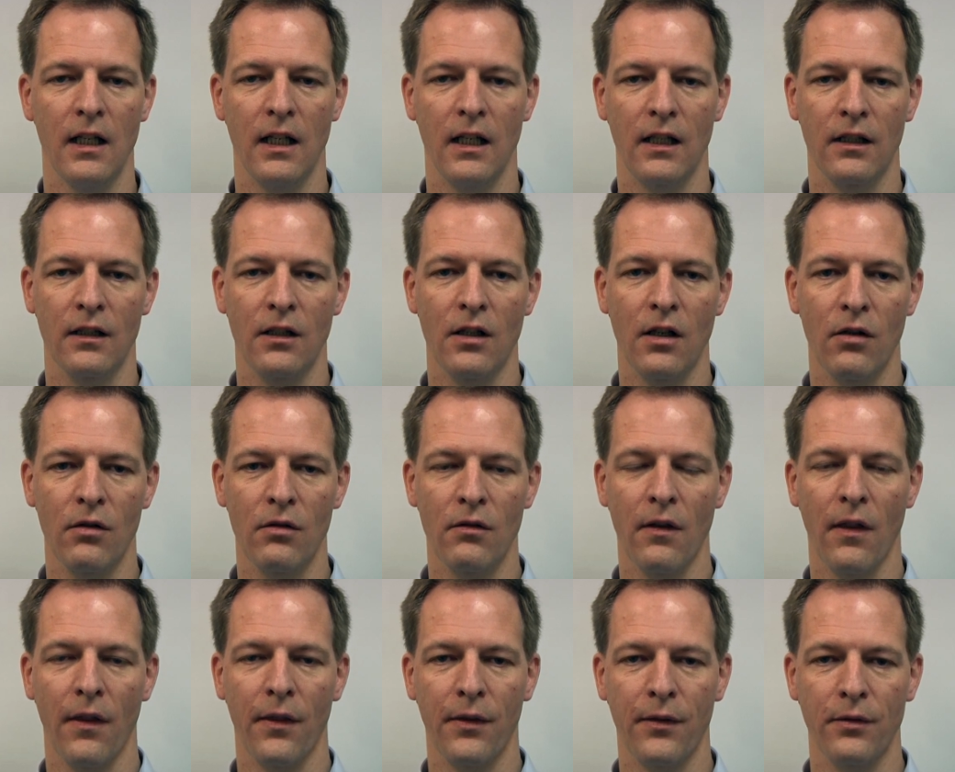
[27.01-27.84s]
and
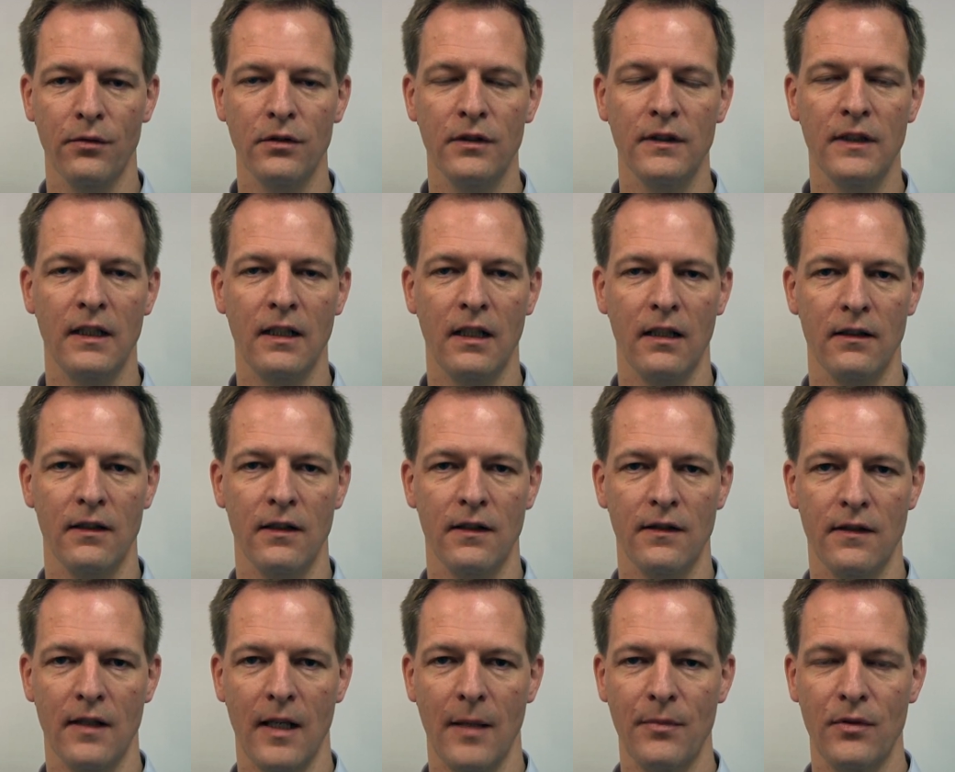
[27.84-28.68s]
go through the
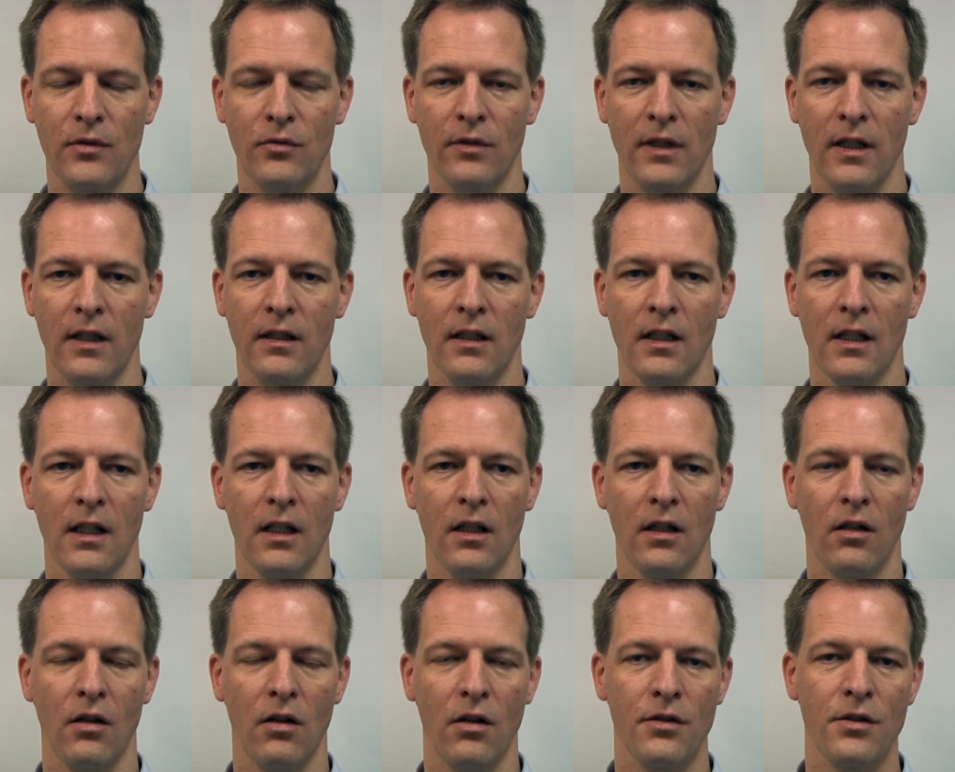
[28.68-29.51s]
substrate
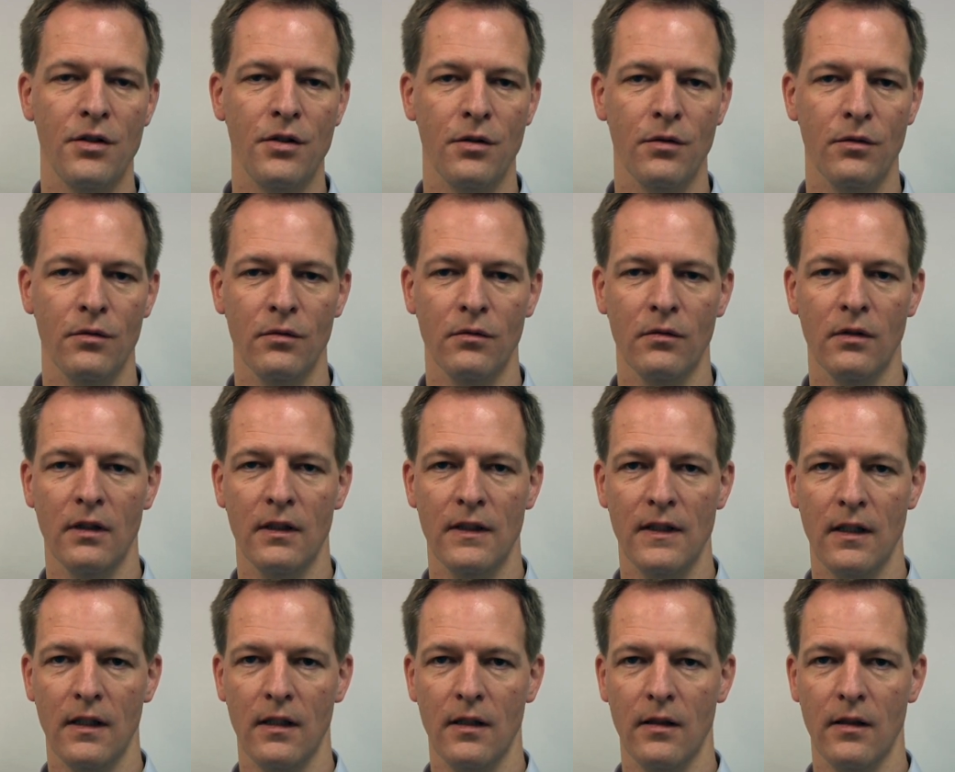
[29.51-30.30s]
onto